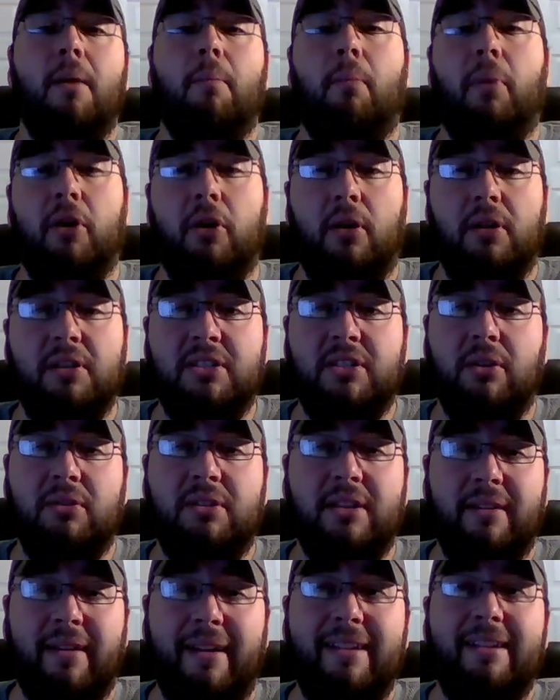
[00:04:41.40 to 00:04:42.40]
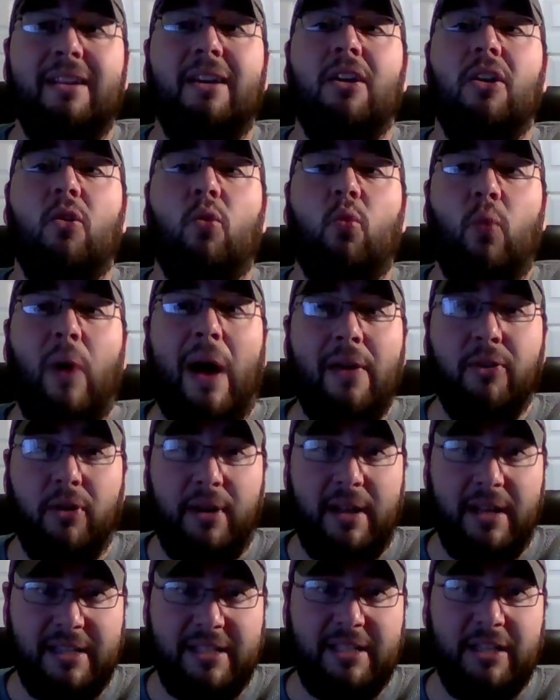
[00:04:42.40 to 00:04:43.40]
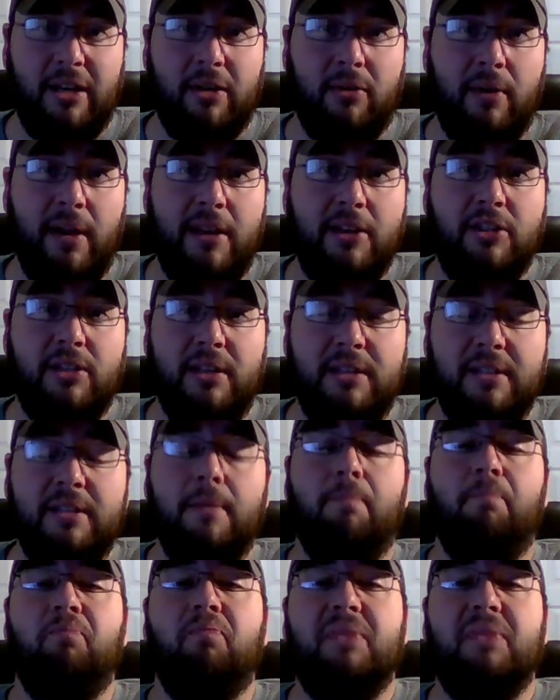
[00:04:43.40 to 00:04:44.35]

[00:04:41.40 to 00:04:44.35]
but also tonight, weather considerations.